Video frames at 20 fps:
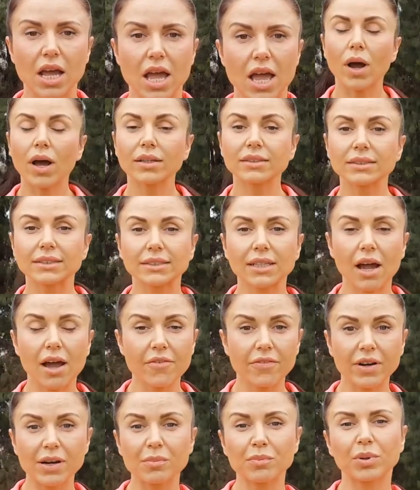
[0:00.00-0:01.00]
Once
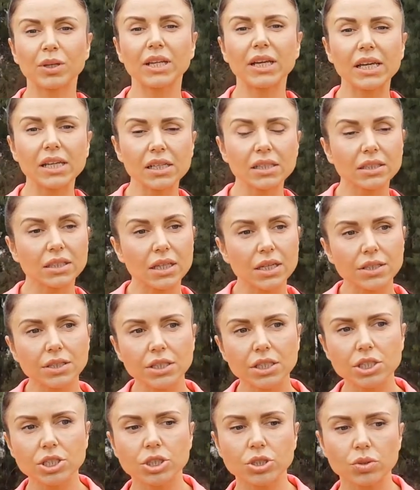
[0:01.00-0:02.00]
I've completed the
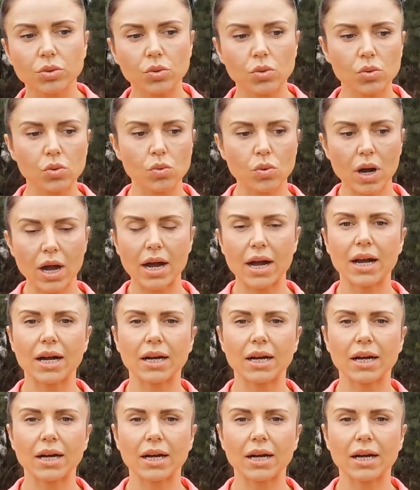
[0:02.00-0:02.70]
initial